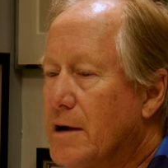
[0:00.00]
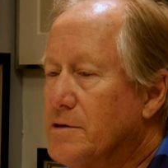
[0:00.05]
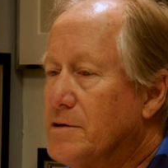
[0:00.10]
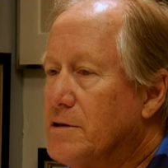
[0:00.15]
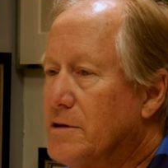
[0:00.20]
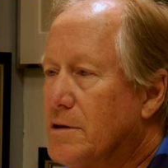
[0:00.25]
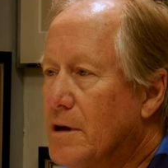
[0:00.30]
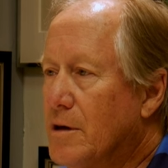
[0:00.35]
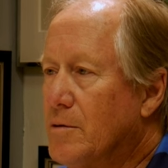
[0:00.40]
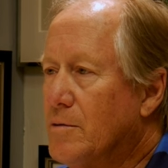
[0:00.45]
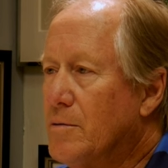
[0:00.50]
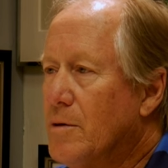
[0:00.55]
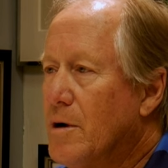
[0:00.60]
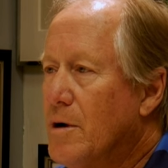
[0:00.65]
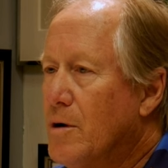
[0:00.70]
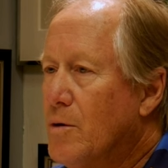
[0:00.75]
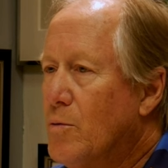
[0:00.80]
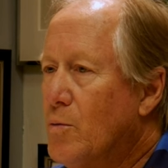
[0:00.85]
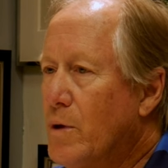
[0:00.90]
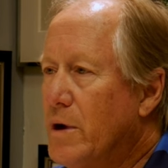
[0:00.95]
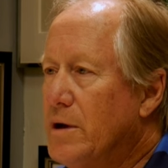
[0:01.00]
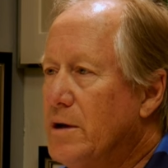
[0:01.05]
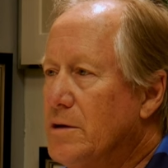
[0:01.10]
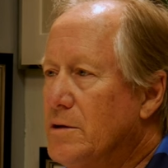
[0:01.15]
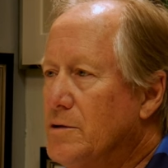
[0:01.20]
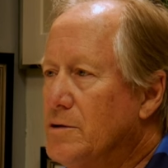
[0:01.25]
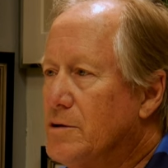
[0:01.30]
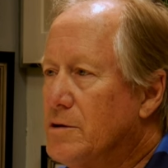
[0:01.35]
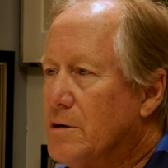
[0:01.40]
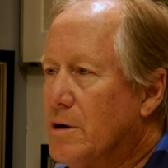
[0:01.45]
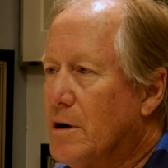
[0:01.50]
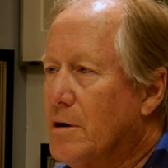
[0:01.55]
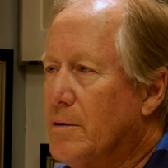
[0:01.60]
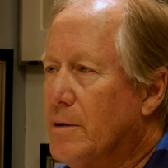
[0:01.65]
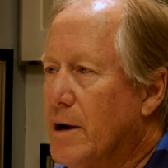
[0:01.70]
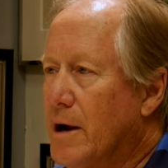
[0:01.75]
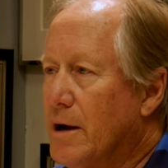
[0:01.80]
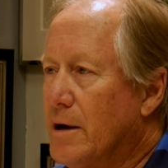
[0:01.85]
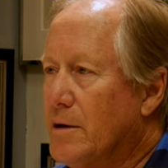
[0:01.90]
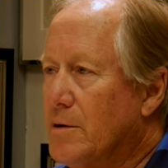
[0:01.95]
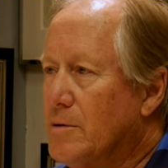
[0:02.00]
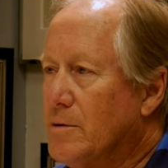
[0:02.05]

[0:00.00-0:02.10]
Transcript: And so, yeah. when did you start riding